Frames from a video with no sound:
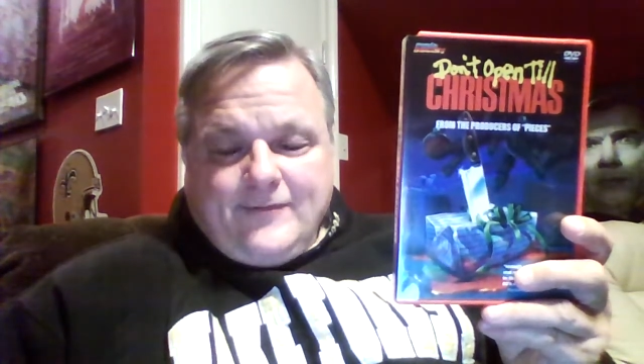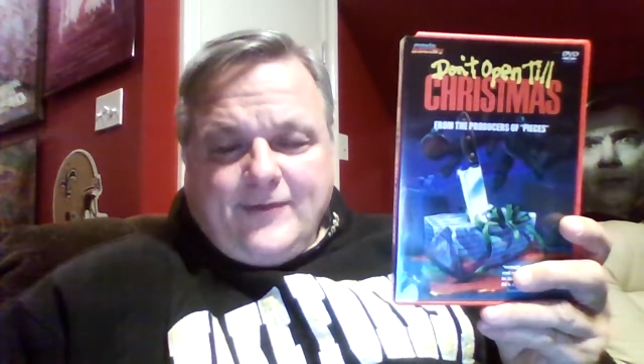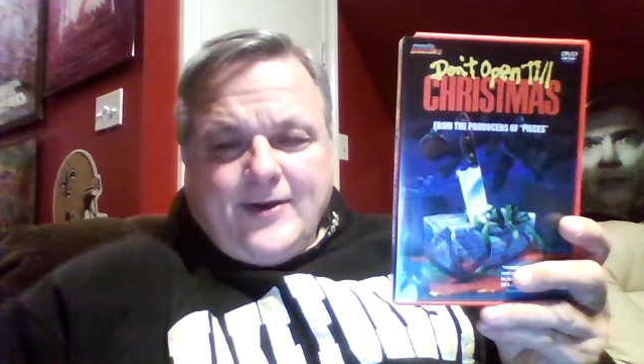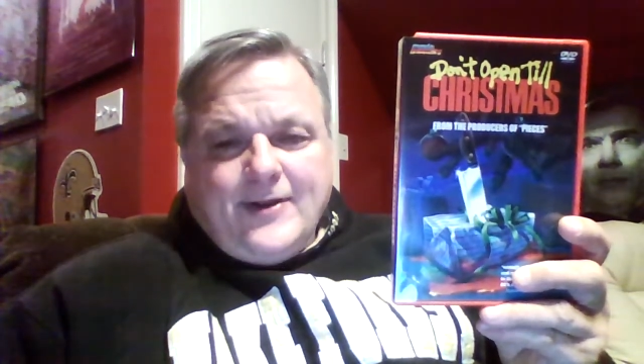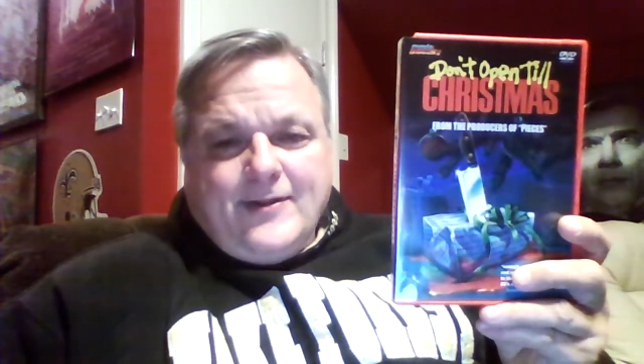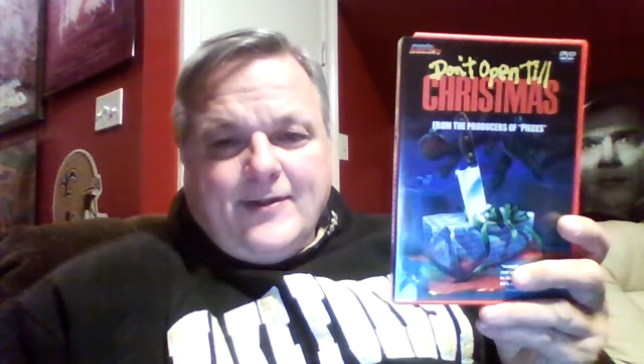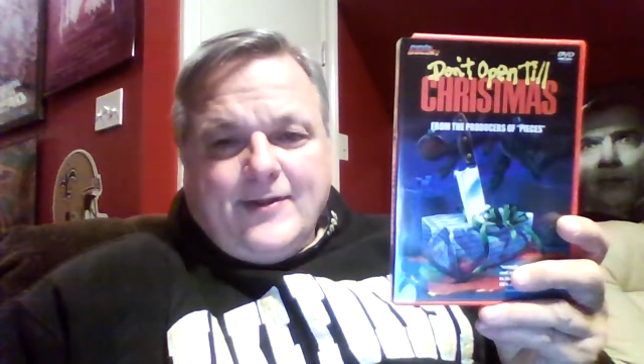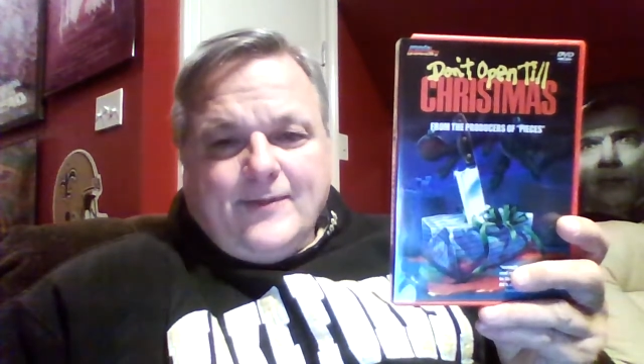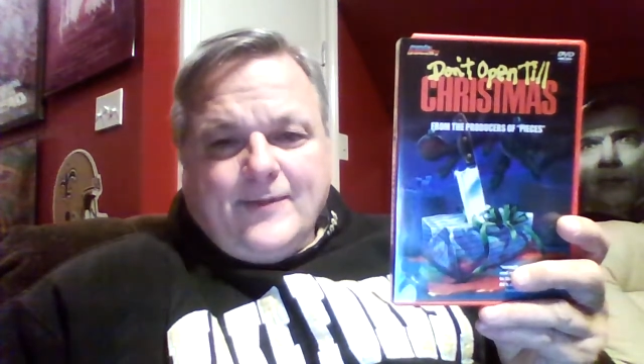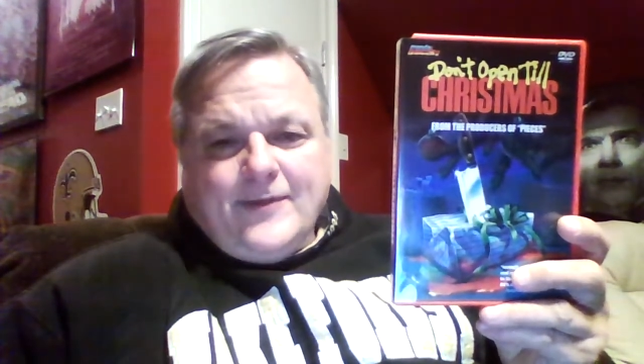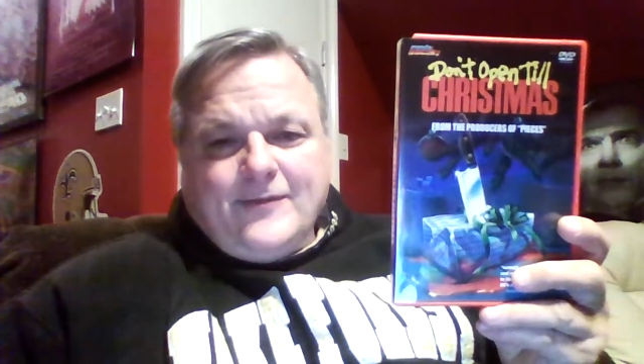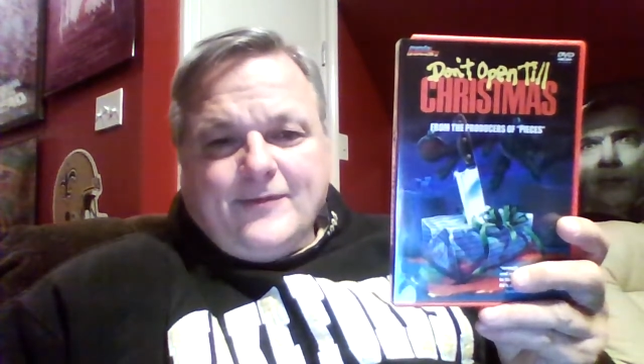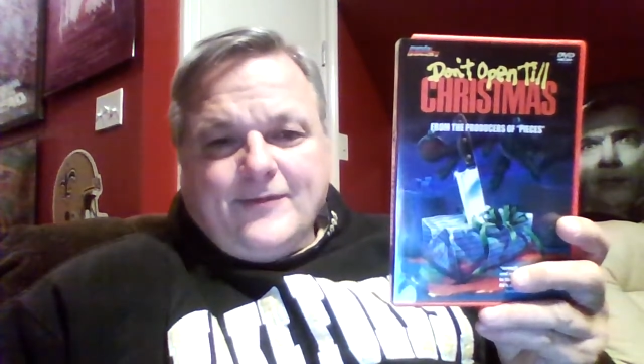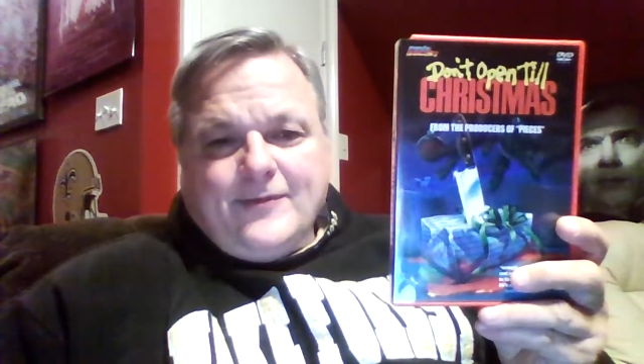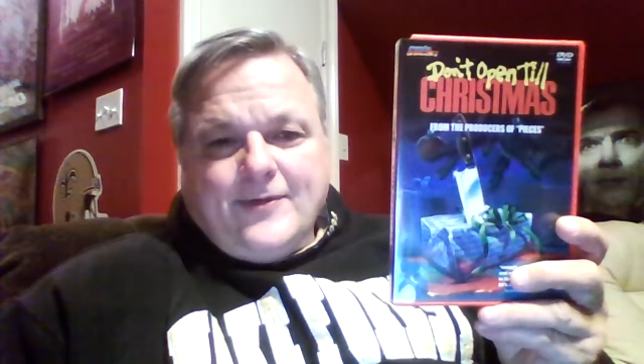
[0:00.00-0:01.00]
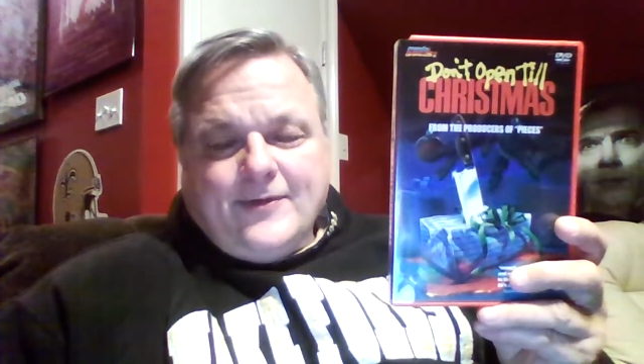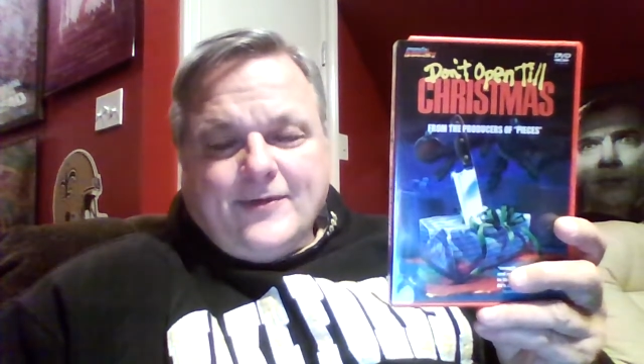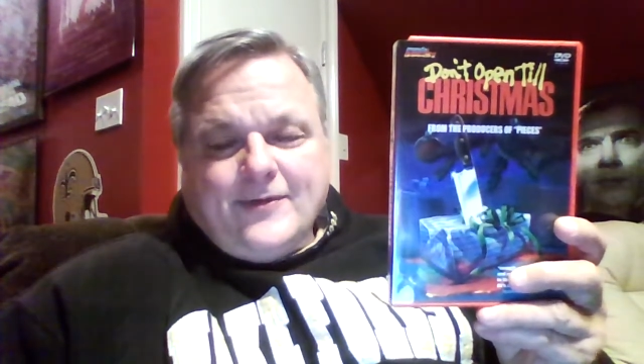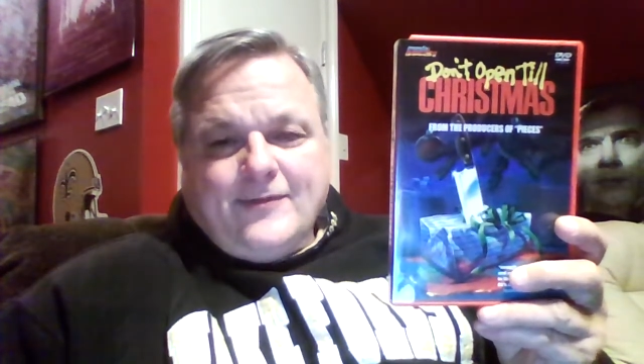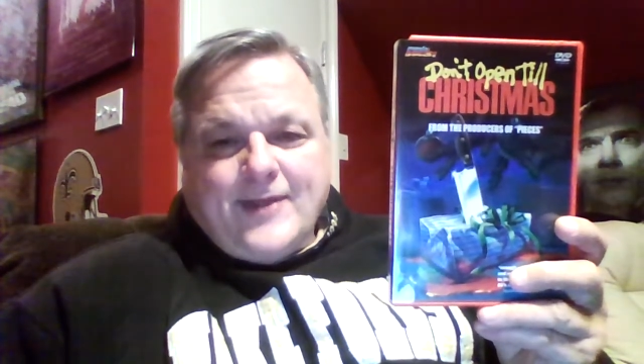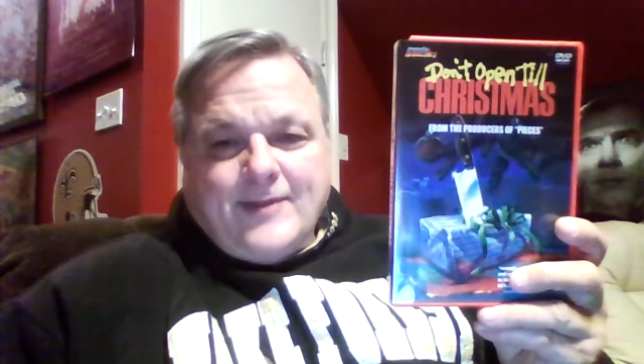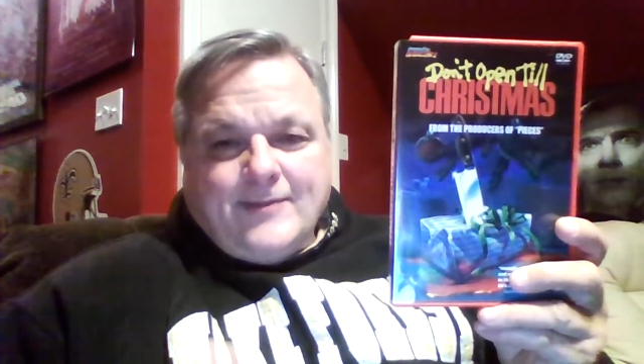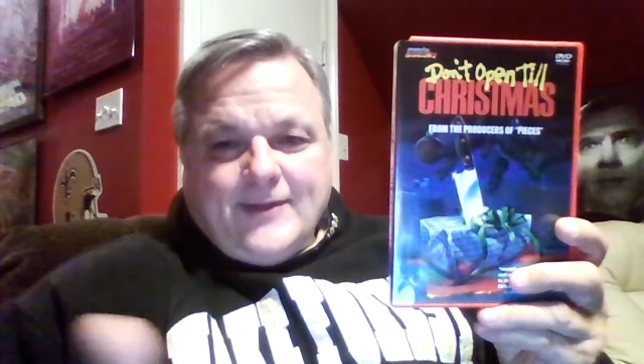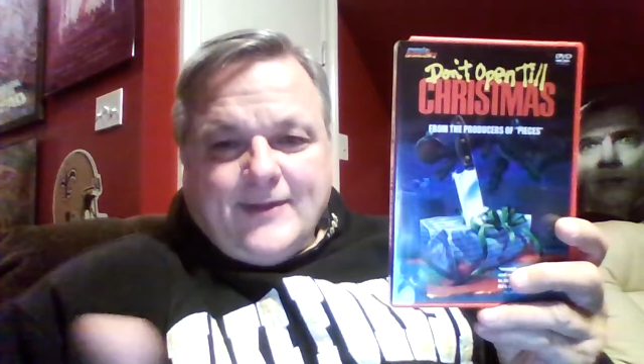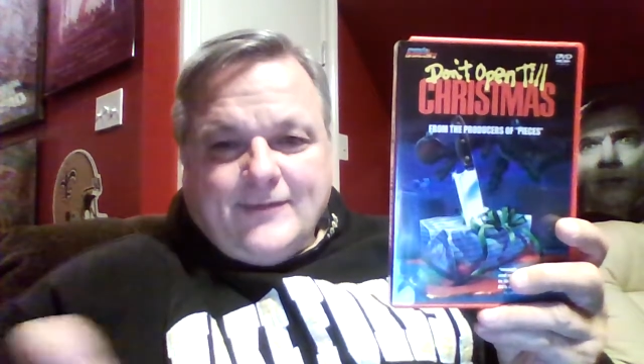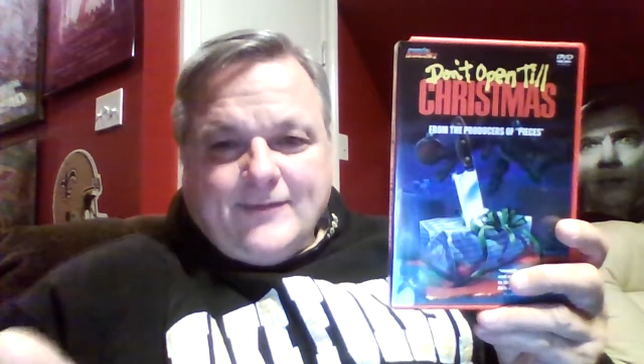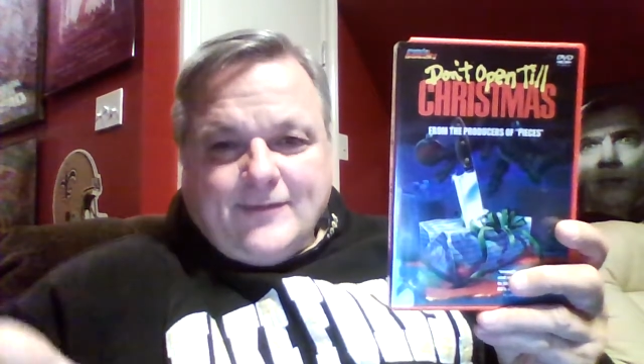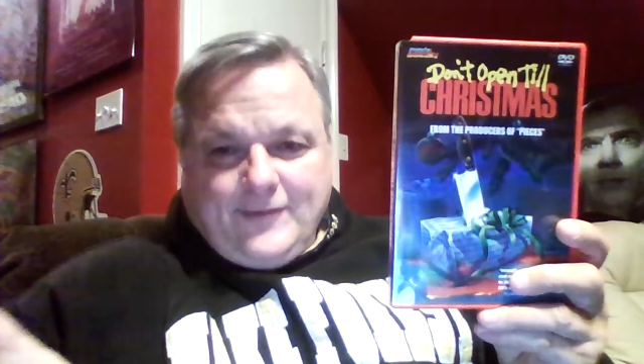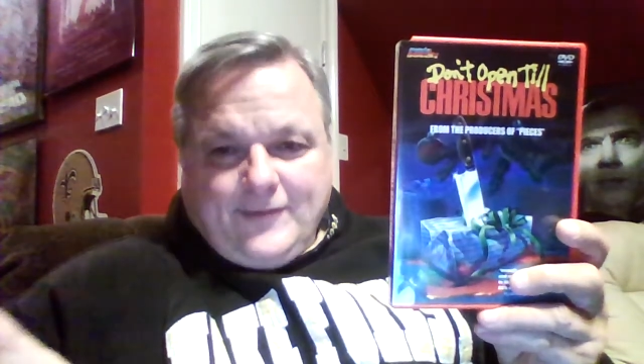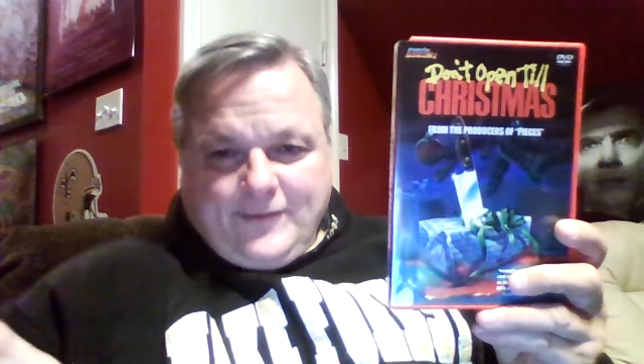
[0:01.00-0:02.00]
much along the same lines
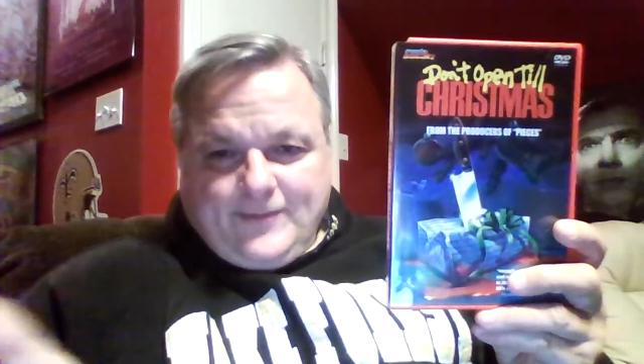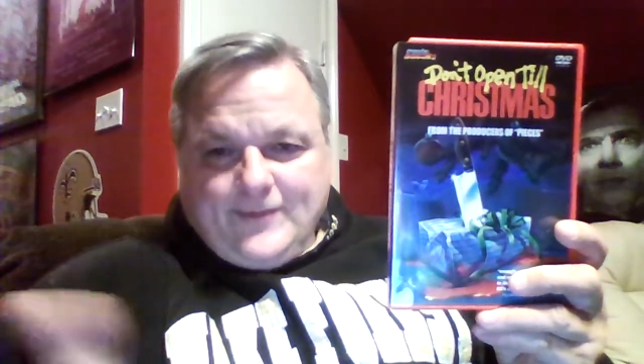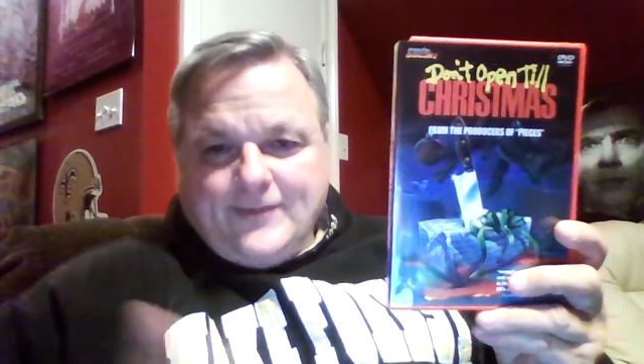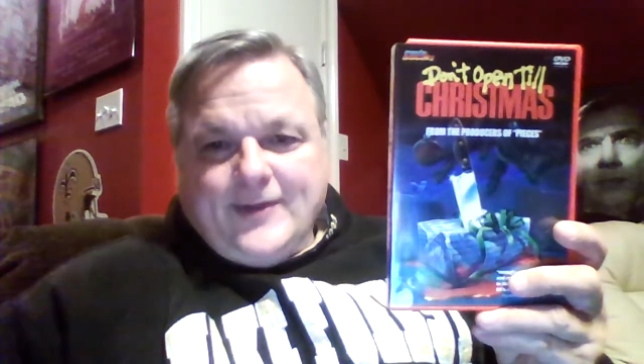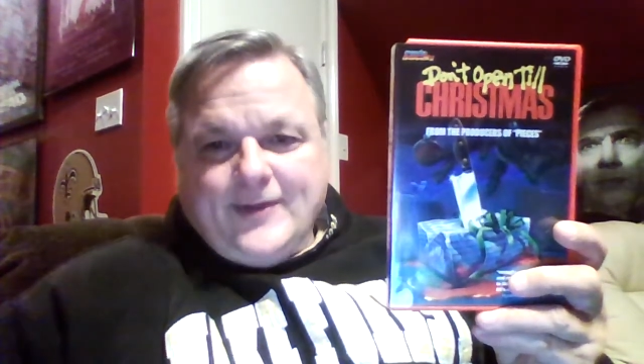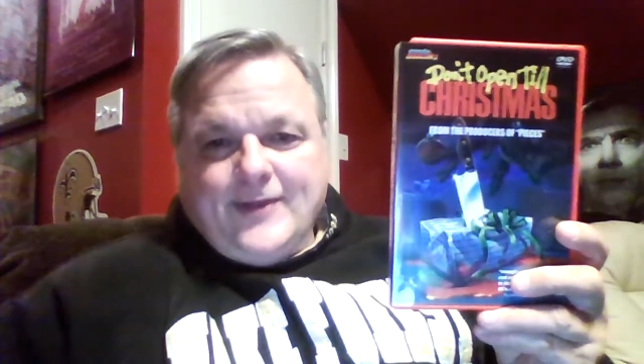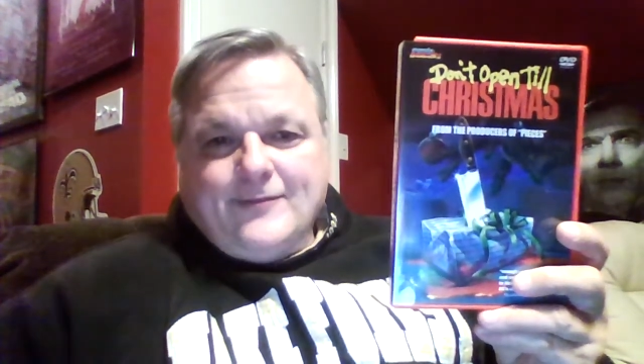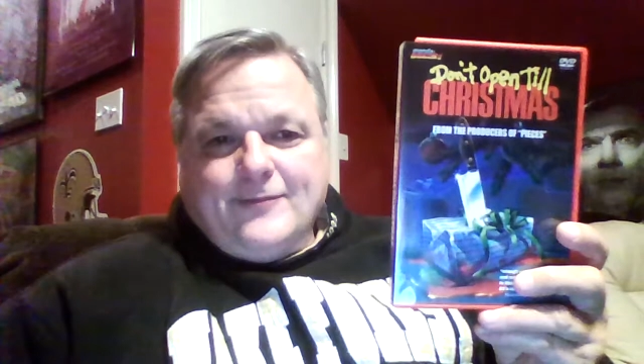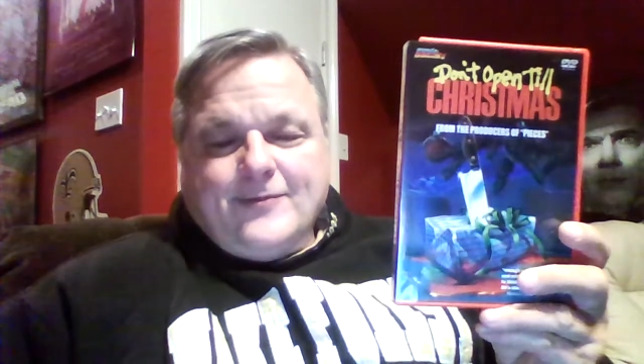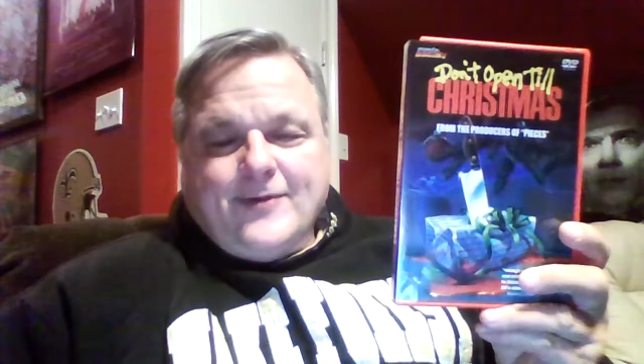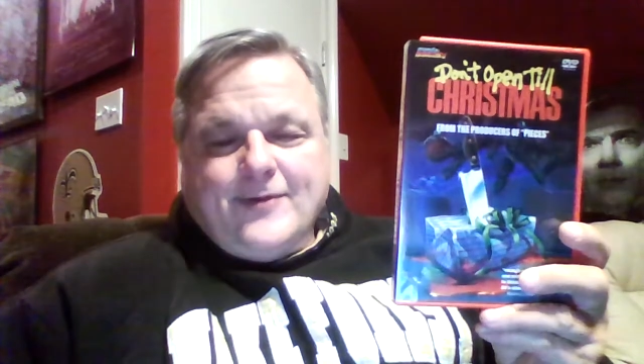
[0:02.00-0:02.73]
as Christmas Evil,